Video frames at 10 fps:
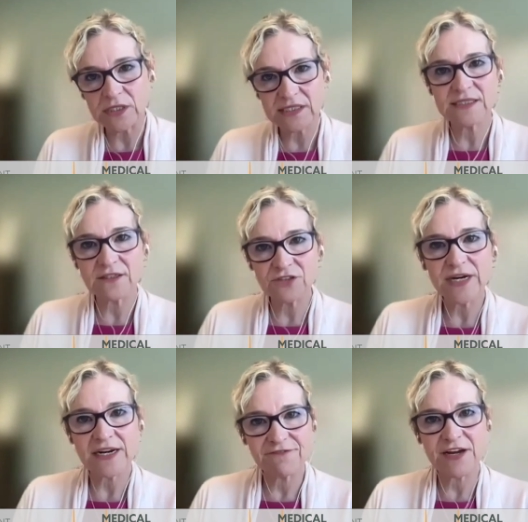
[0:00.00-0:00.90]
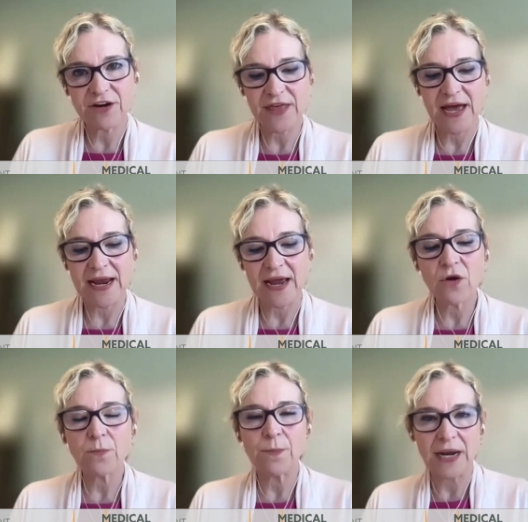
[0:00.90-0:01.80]
We're still trying to figure that
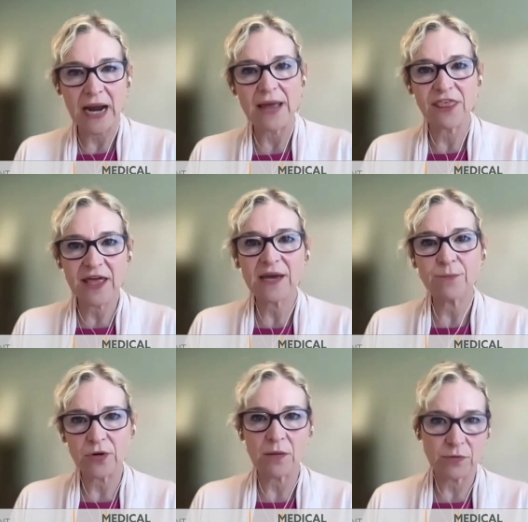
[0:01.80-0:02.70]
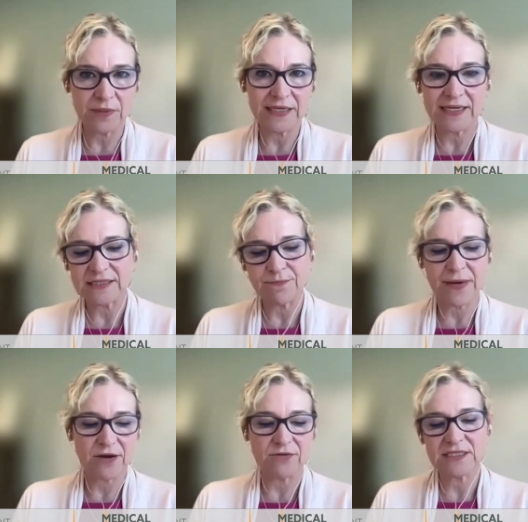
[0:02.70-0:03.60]
out, but I think it probably is
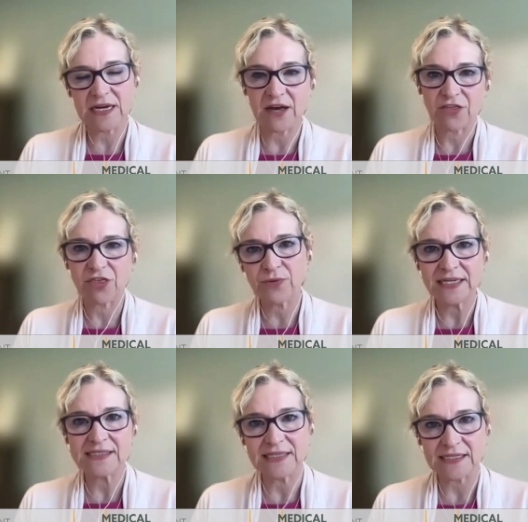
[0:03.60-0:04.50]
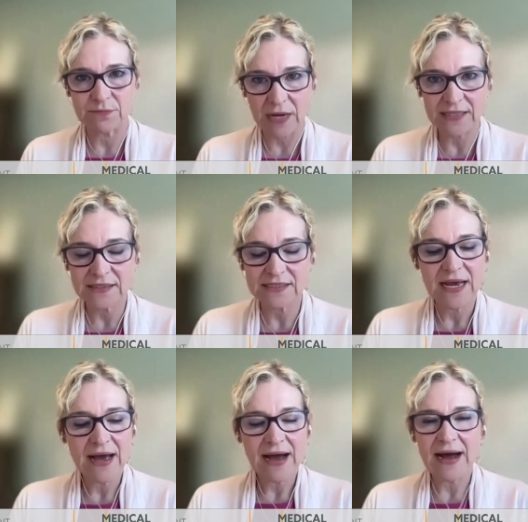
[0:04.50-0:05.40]
about uh, three to six months.
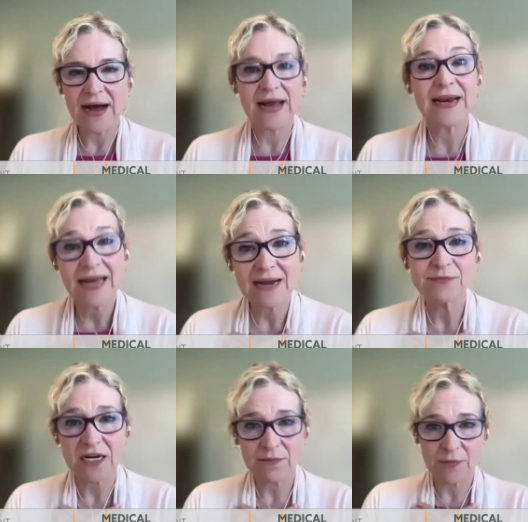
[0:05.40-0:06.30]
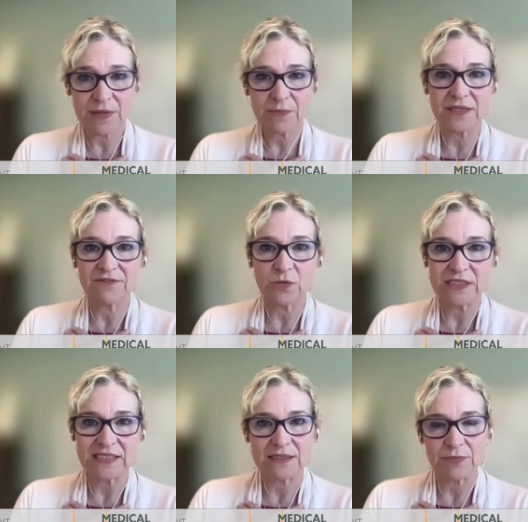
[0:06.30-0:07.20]
Uh, and again, I'm talking about people living
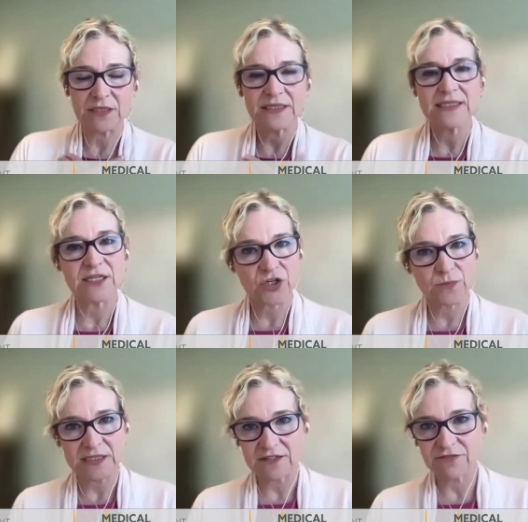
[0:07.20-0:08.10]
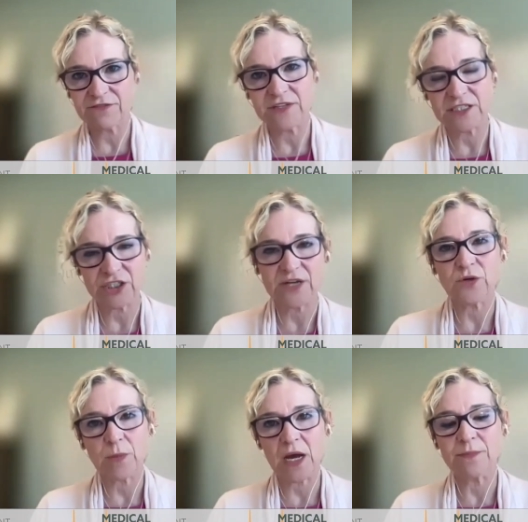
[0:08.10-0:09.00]
with disabilities. It could be different for the
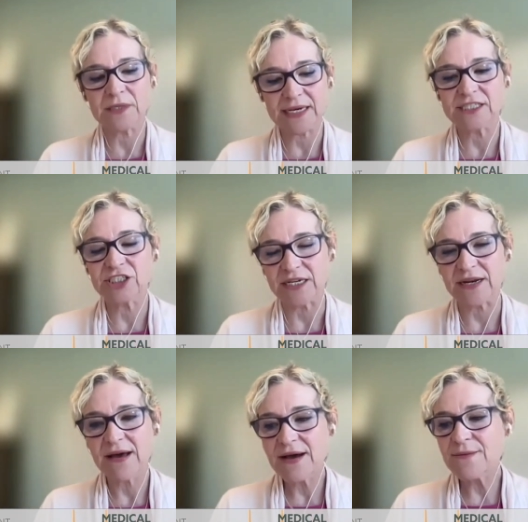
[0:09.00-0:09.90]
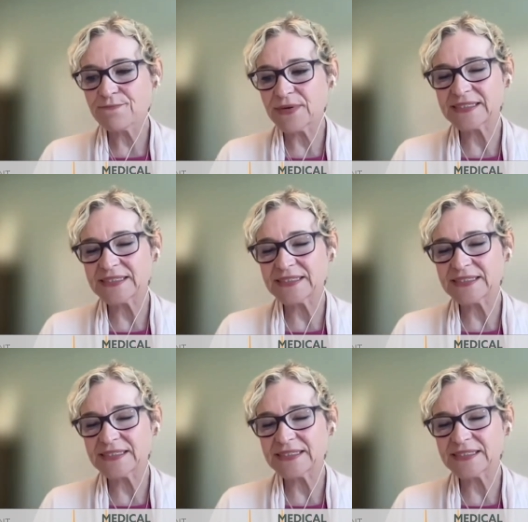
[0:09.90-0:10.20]
general population, right.